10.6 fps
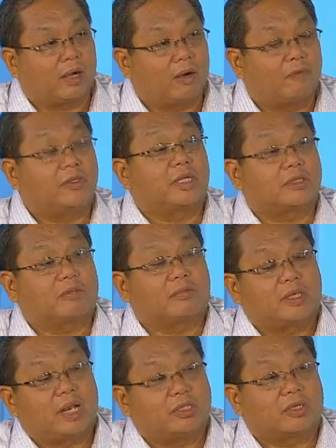offices of
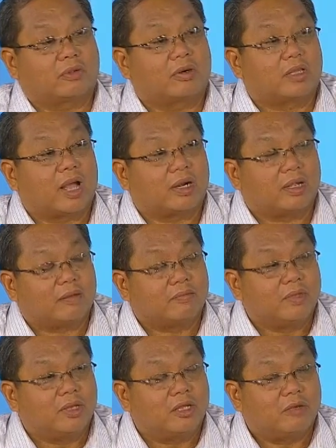the late Secretary.
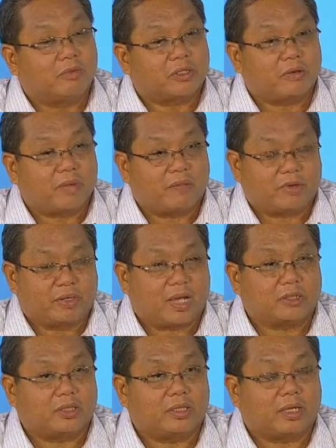You must remember,
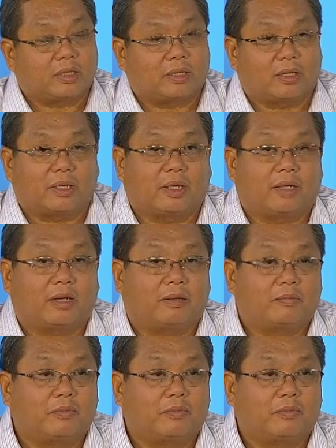Nancy, that